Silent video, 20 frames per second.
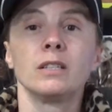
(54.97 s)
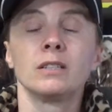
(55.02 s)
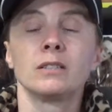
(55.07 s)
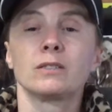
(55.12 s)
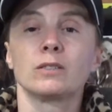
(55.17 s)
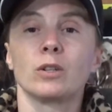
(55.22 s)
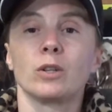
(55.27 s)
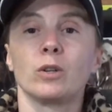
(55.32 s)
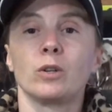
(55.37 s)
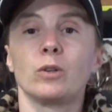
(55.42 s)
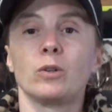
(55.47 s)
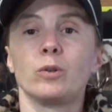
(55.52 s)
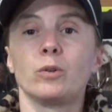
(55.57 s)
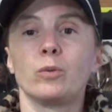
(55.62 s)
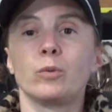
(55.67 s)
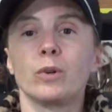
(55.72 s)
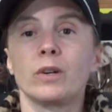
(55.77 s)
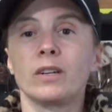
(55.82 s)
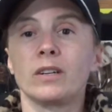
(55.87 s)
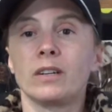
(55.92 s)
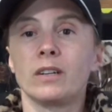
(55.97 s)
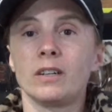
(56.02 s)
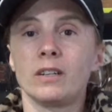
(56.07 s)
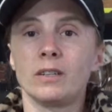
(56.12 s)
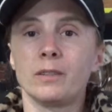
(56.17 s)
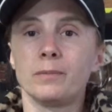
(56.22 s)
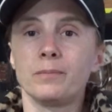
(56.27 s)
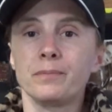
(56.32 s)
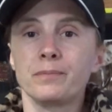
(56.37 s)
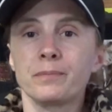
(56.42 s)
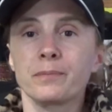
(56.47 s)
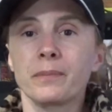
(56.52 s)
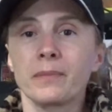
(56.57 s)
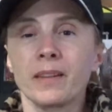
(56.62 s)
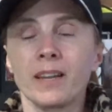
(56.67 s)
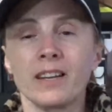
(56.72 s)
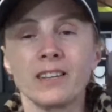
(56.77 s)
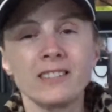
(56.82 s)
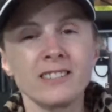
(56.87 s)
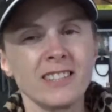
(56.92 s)
So,
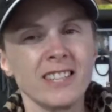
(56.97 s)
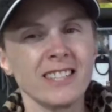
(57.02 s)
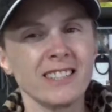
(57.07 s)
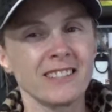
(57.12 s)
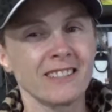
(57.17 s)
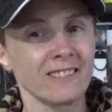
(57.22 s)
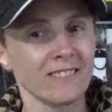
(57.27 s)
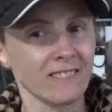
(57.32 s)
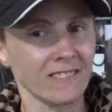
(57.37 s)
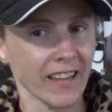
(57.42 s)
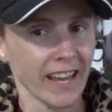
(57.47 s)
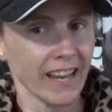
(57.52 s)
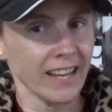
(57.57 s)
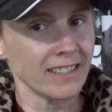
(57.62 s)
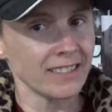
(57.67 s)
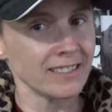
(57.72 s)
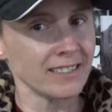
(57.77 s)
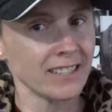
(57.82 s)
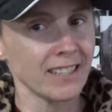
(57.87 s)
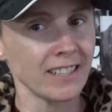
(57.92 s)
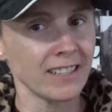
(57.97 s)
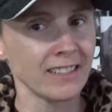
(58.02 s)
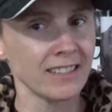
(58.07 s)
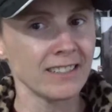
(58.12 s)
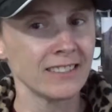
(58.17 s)
unlike the last